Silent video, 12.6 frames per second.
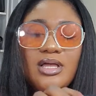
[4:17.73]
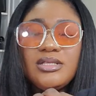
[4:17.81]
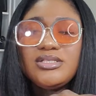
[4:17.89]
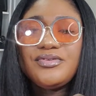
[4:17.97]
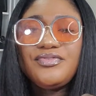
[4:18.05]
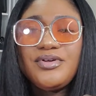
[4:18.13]

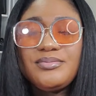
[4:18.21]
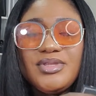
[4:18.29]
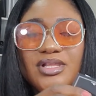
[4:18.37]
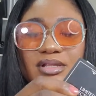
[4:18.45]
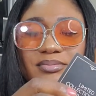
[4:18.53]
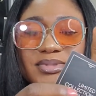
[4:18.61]
Also from
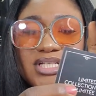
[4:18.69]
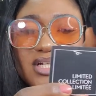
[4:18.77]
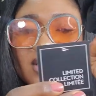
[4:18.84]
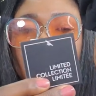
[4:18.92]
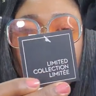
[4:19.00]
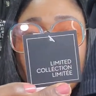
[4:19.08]
the
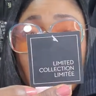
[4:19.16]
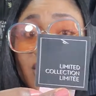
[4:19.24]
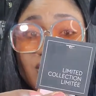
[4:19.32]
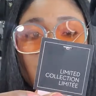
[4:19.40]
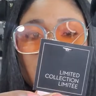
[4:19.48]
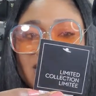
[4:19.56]
limited collection. I
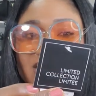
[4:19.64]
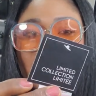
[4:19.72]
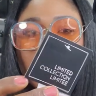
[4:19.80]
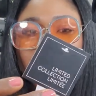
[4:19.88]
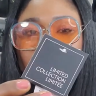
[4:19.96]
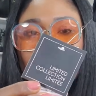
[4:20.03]
can already
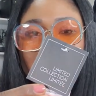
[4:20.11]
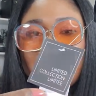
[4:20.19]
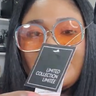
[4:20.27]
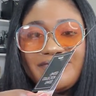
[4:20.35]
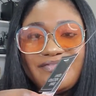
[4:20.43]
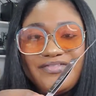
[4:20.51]
tell just by
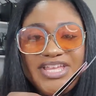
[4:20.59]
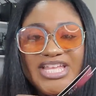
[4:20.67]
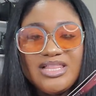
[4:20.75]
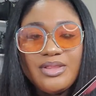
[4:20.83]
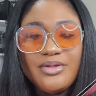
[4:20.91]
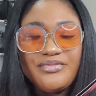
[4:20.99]
the
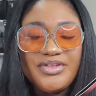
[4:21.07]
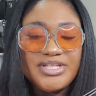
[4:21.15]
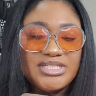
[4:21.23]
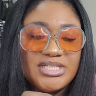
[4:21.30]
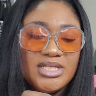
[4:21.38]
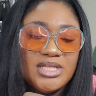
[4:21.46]
feel of
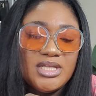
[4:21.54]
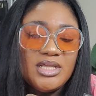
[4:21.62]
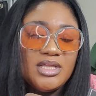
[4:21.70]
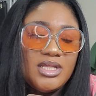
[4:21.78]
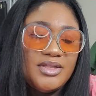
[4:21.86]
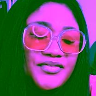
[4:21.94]
it.
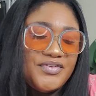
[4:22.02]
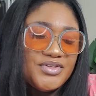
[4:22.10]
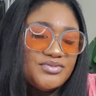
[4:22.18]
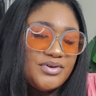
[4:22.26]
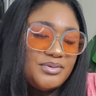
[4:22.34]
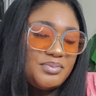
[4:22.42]
It
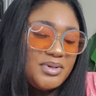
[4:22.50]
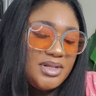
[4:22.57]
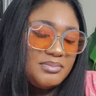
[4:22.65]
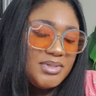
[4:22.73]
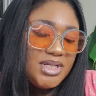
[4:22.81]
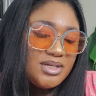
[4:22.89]
feels very
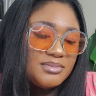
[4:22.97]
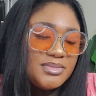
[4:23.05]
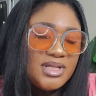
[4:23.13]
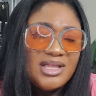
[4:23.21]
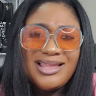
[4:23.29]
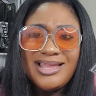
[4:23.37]

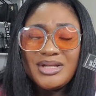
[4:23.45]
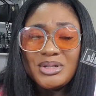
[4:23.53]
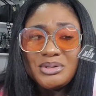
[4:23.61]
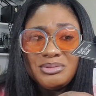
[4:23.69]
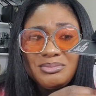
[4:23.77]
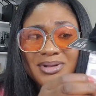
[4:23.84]
premium. And
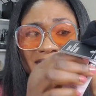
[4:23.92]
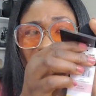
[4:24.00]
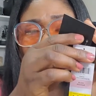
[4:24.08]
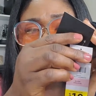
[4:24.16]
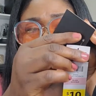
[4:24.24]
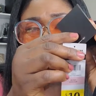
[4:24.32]
oh my
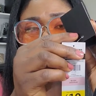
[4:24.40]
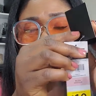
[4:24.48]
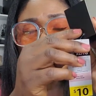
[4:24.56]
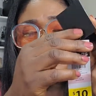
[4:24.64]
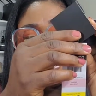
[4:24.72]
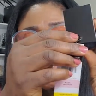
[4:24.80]

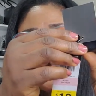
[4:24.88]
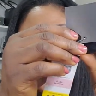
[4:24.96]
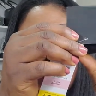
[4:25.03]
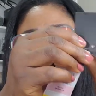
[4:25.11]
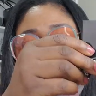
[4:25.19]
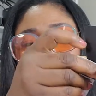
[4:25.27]
goodness. Will you
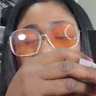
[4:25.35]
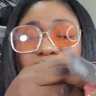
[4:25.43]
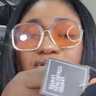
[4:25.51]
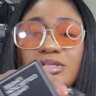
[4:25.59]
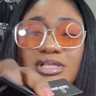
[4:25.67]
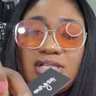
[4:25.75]
believe?
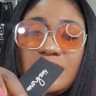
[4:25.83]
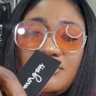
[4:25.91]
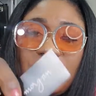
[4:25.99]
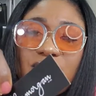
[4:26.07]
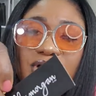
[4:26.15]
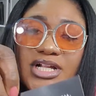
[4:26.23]
Also Lily
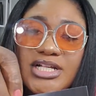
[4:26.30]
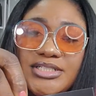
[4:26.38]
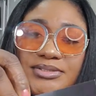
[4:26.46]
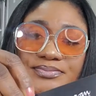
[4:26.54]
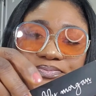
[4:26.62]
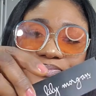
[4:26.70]

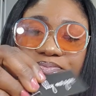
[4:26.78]
Morgan.